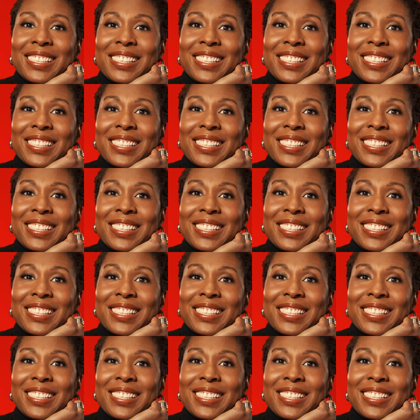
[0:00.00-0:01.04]

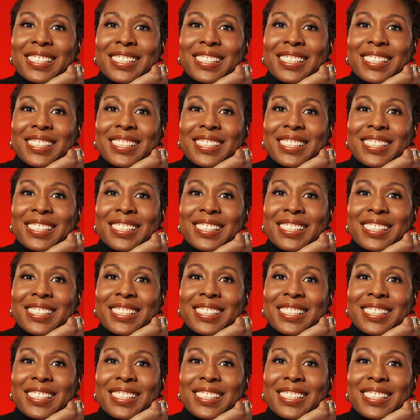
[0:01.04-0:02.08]

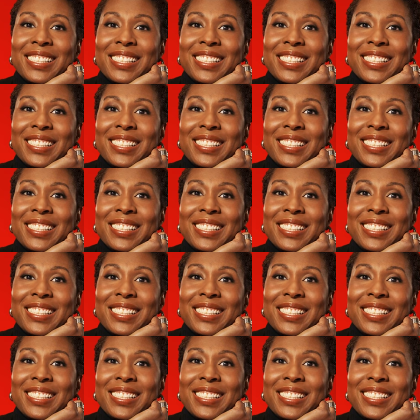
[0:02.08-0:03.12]

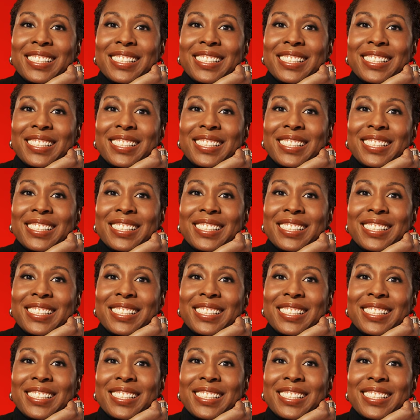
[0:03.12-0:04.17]

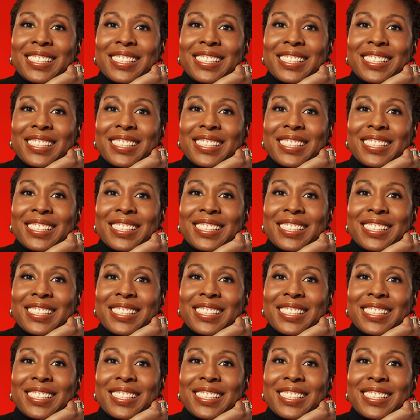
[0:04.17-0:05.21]

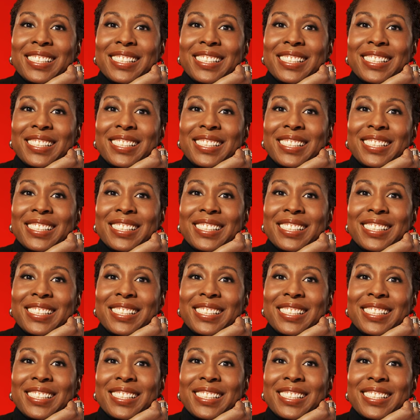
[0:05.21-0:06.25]

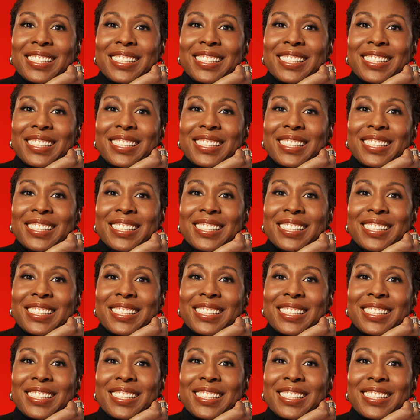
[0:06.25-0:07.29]

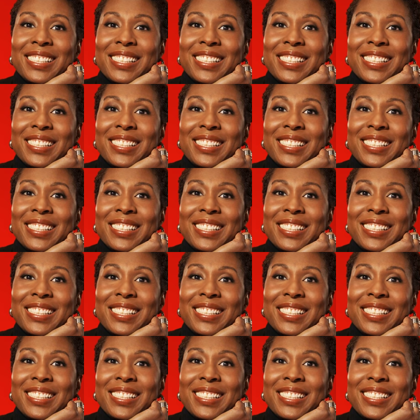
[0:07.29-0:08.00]
[no speech]